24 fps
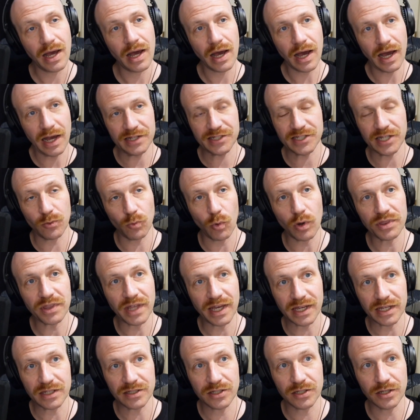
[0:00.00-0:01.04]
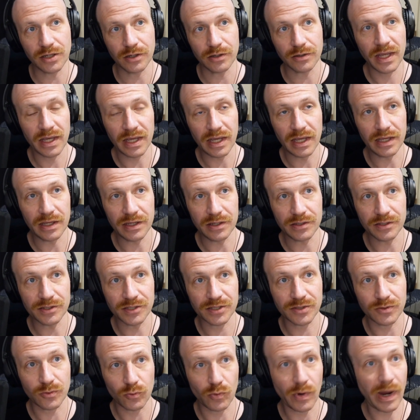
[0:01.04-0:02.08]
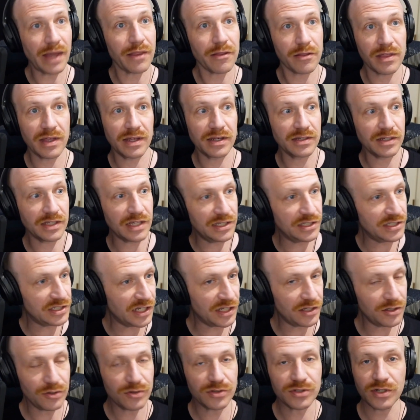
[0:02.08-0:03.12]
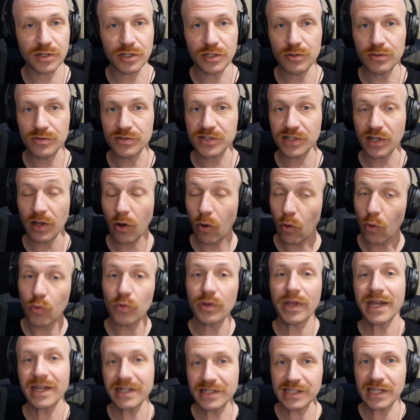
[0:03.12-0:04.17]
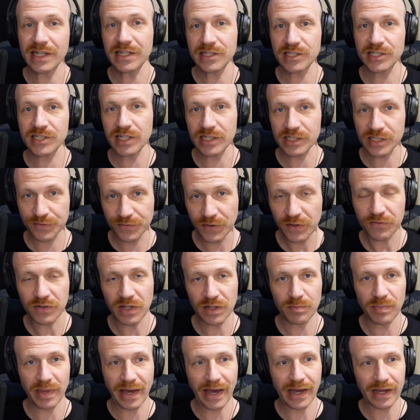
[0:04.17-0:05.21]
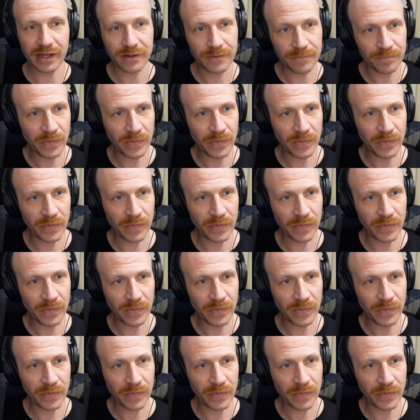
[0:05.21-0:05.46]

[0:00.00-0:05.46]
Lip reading: I said what they could do is, rather than continue to use the old 18650 pack,